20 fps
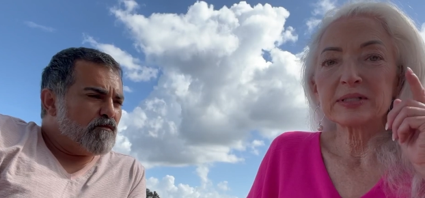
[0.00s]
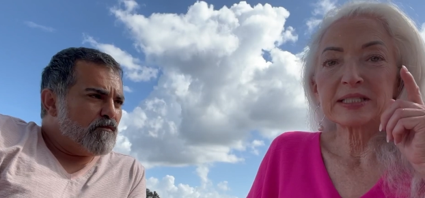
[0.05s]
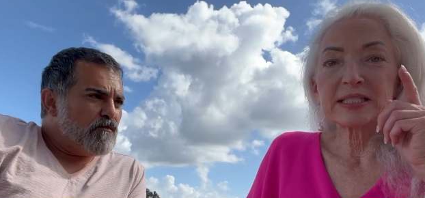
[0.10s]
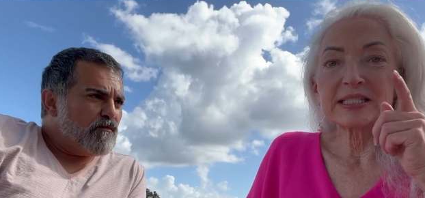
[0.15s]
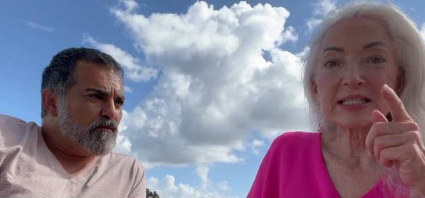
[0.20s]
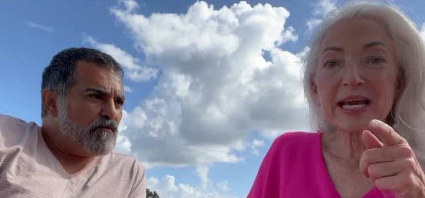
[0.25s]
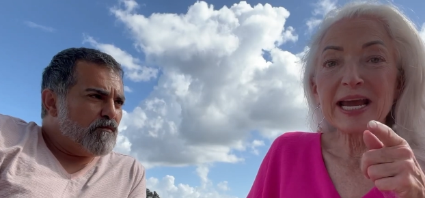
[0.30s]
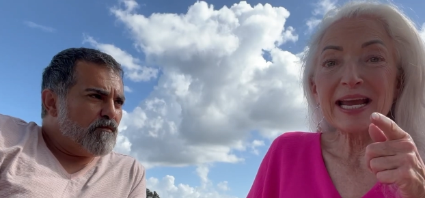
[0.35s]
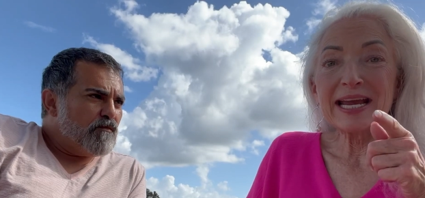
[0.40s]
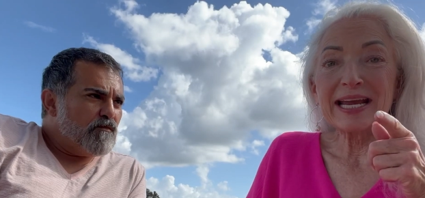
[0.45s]

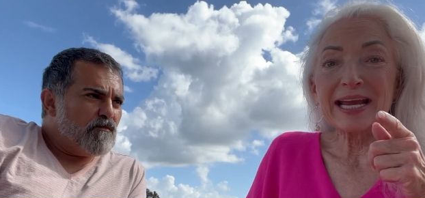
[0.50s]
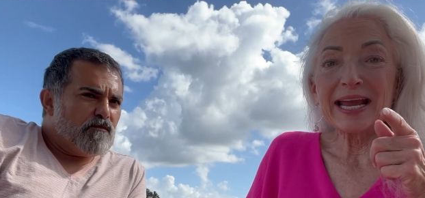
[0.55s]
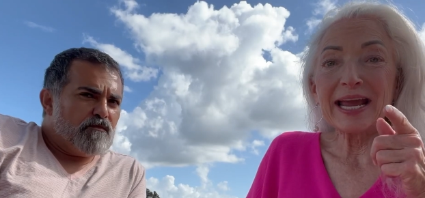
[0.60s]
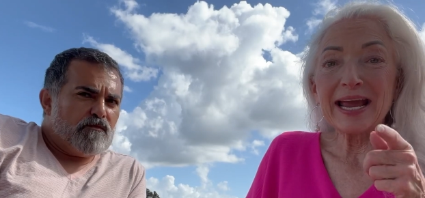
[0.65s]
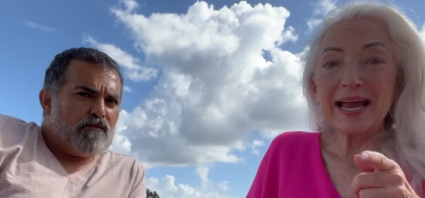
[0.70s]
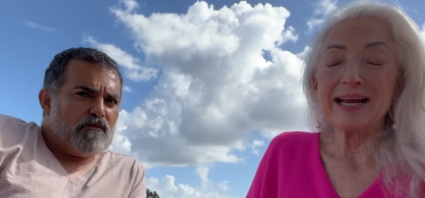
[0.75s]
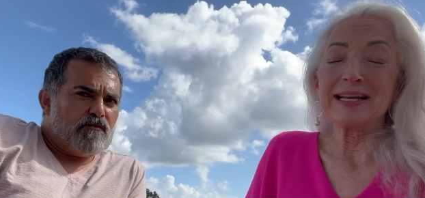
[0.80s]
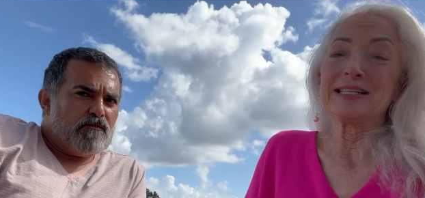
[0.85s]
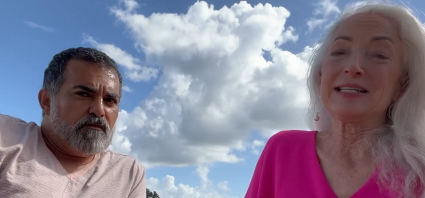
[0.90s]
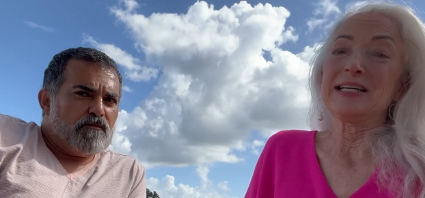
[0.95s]
Speaker 1: take
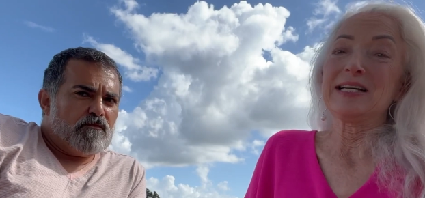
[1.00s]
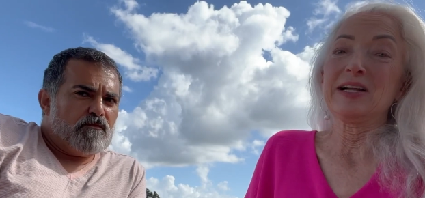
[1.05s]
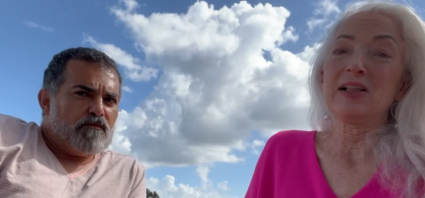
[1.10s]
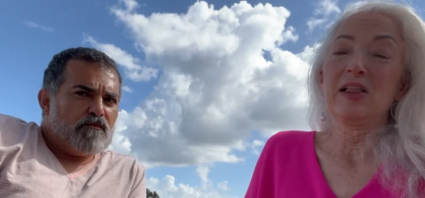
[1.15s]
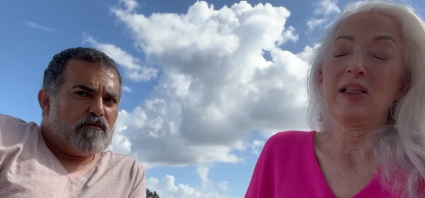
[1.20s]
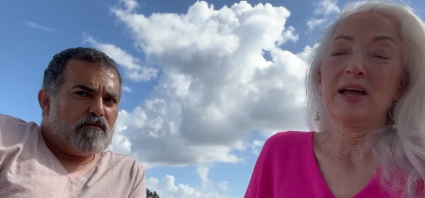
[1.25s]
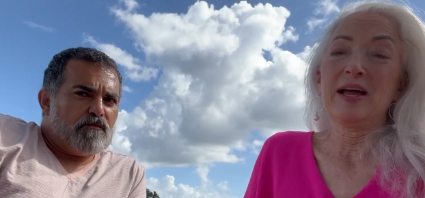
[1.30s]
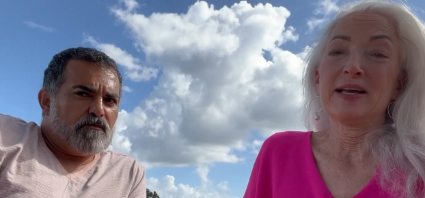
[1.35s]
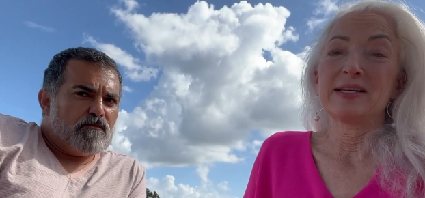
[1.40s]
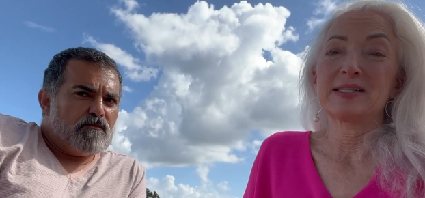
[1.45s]
acting
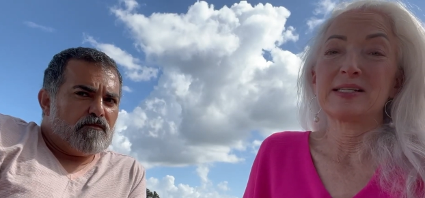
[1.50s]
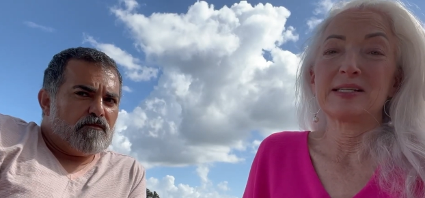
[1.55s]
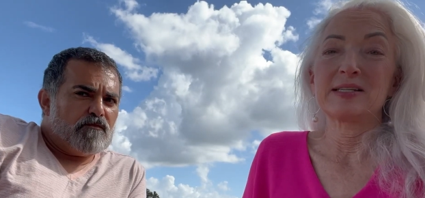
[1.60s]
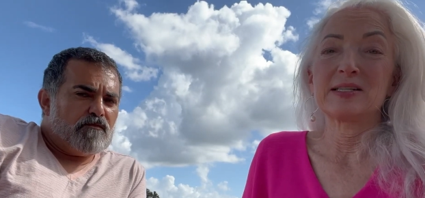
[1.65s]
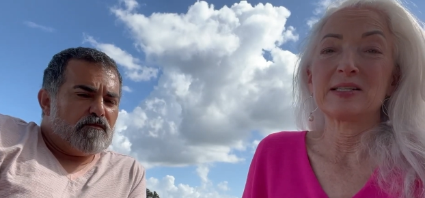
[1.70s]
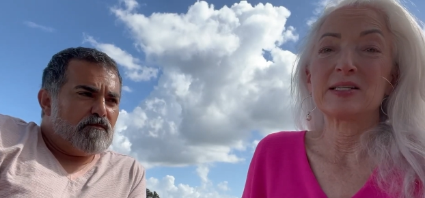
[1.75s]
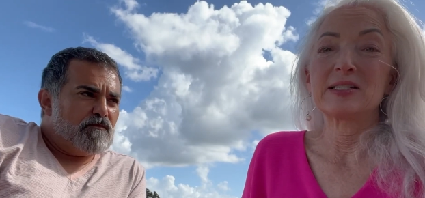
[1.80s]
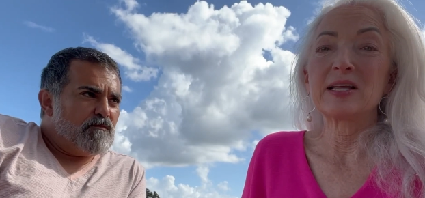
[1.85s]
classes.